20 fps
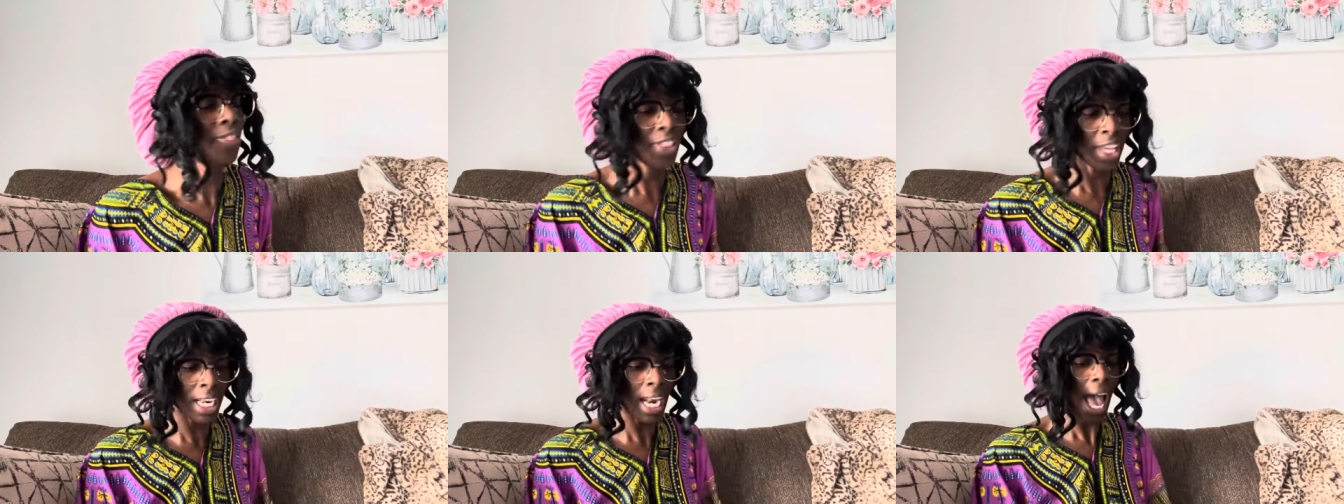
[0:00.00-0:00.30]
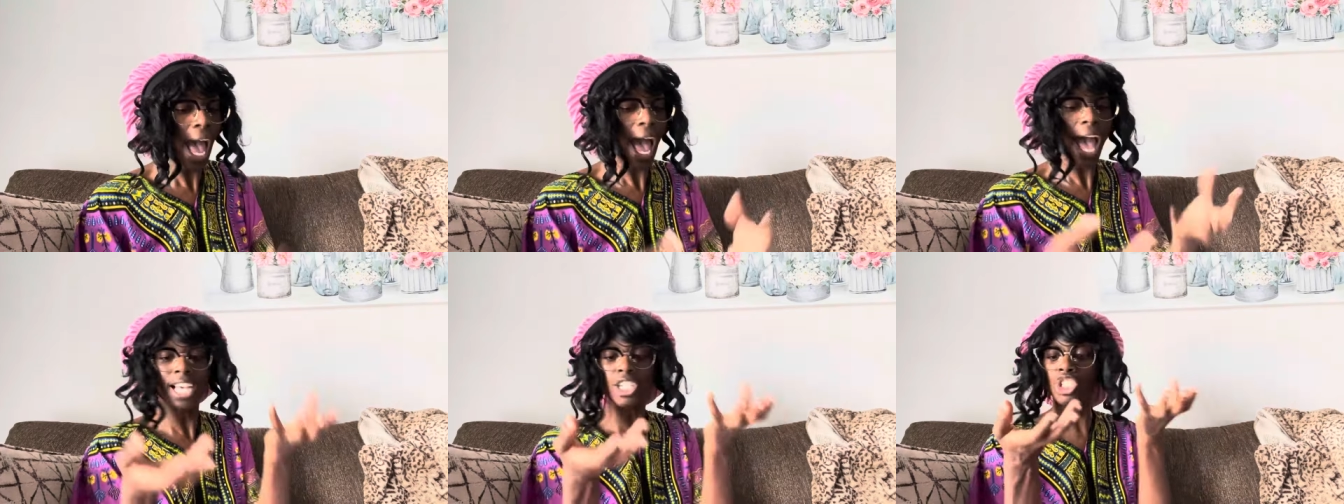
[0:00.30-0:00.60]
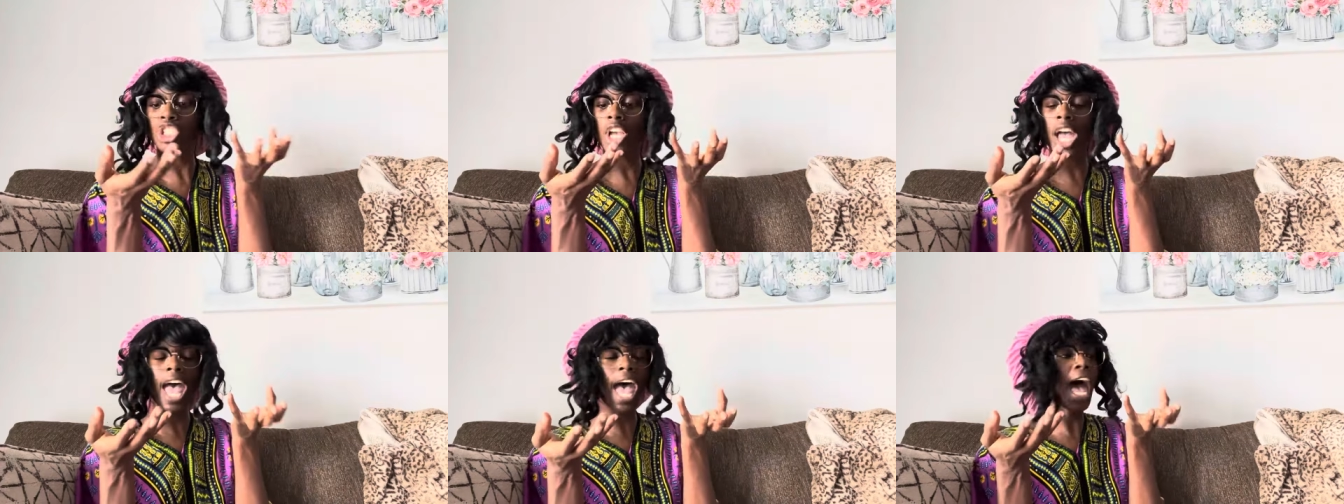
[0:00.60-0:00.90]
then I
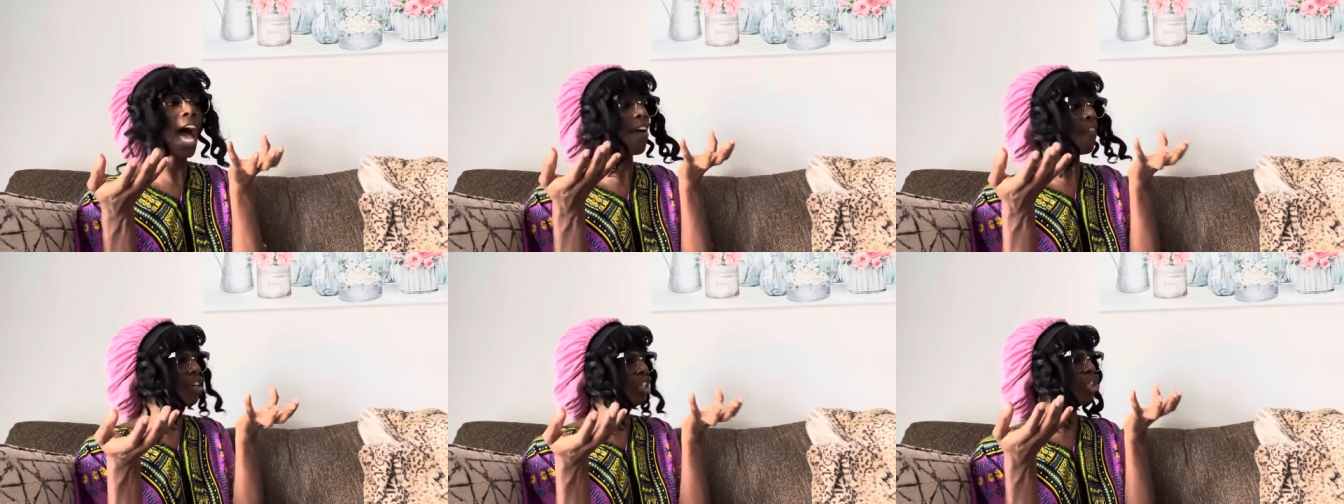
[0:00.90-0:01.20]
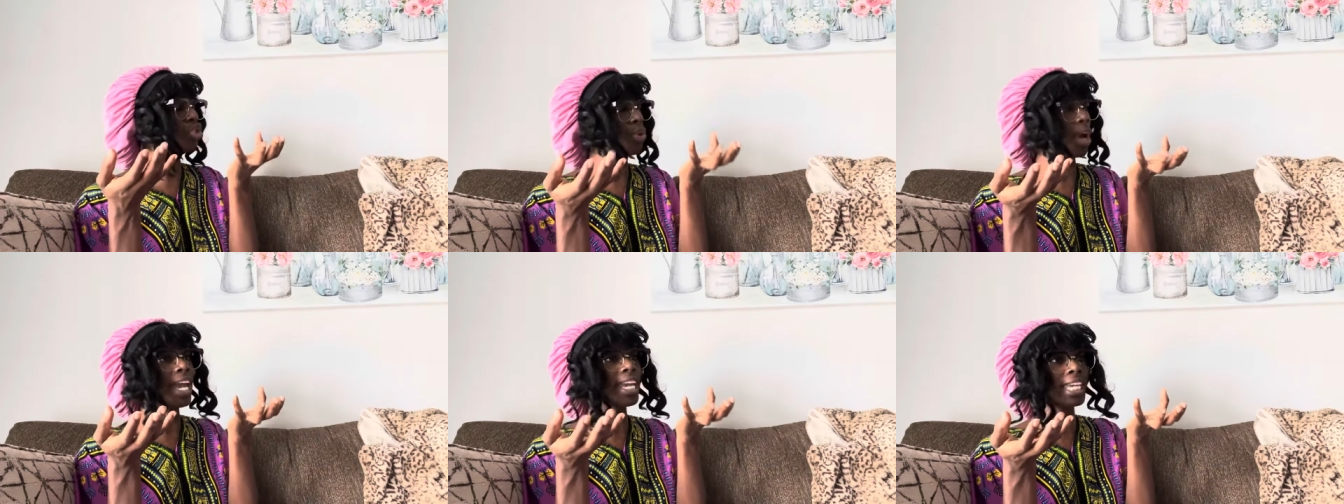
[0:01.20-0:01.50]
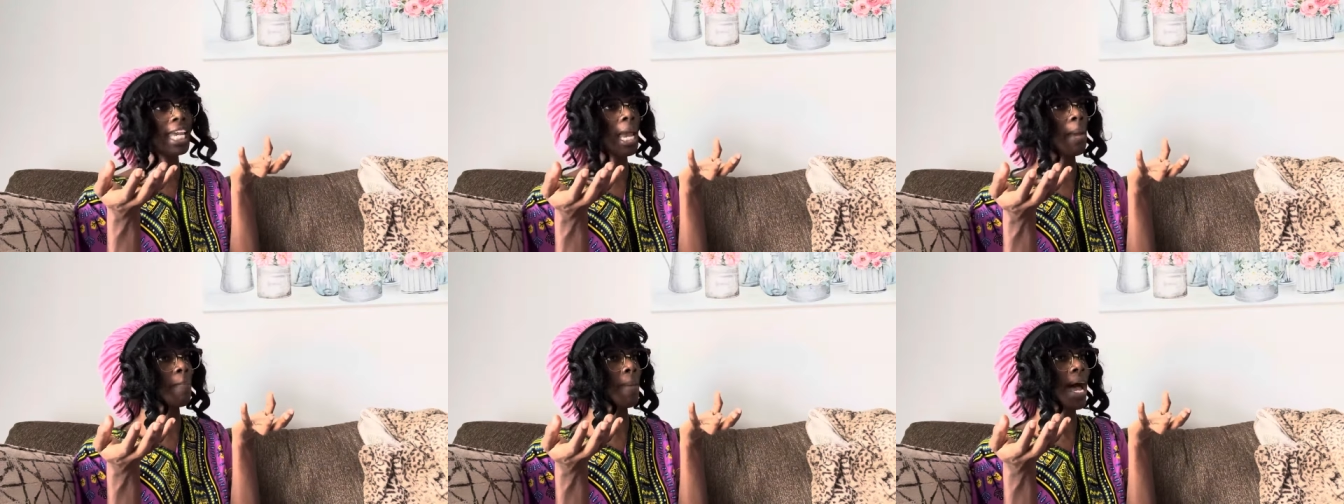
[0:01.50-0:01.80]
should have a drink
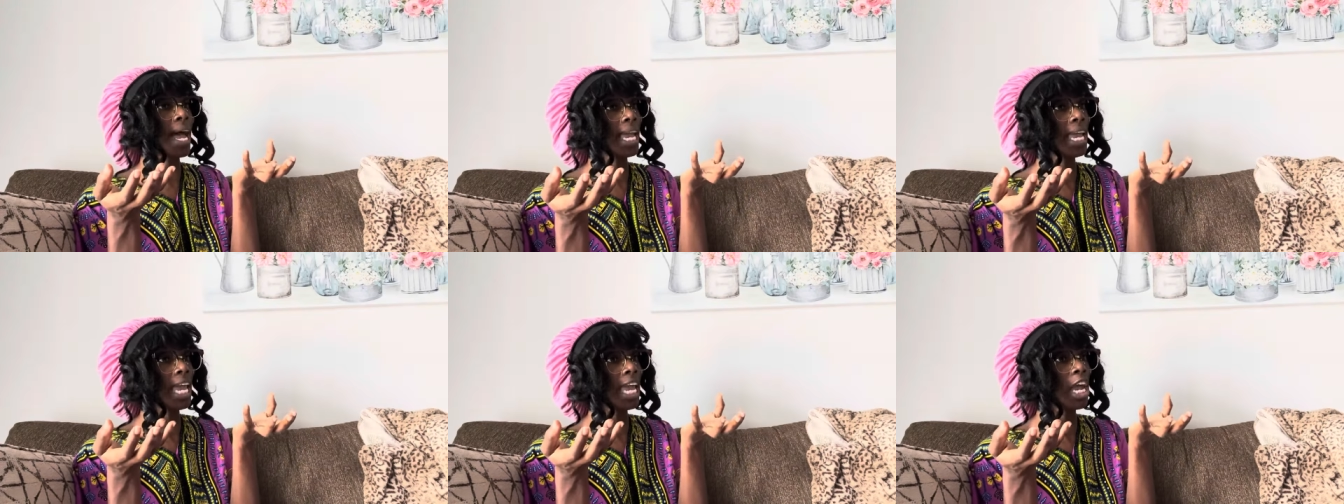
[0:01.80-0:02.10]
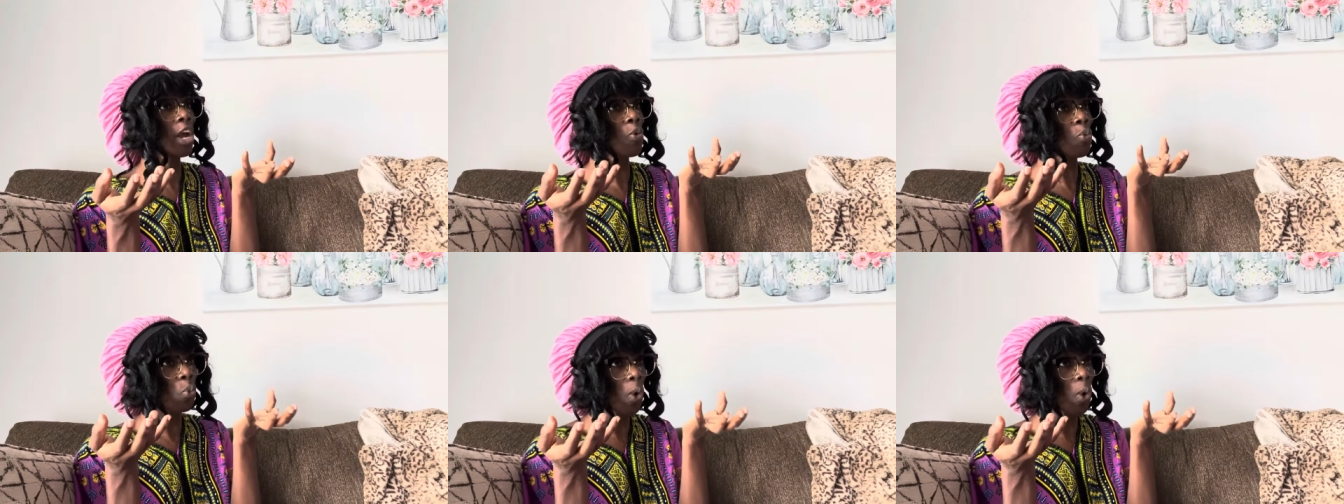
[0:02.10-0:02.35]
in my hand,